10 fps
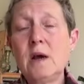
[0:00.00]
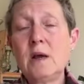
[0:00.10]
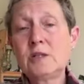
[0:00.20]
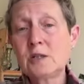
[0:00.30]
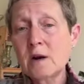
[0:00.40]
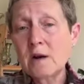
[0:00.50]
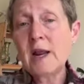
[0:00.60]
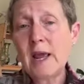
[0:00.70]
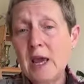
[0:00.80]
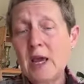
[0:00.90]
At
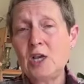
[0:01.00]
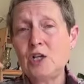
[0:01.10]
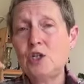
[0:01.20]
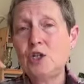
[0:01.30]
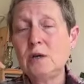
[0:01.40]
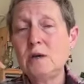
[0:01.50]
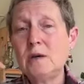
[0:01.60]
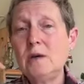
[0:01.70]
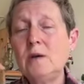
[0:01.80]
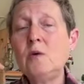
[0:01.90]
certain age,
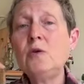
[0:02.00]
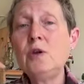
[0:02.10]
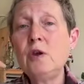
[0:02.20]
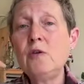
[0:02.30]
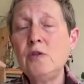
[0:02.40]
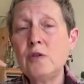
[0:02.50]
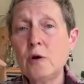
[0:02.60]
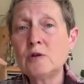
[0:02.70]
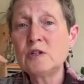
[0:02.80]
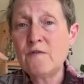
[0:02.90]
you need
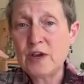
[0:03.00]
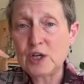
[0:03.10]
those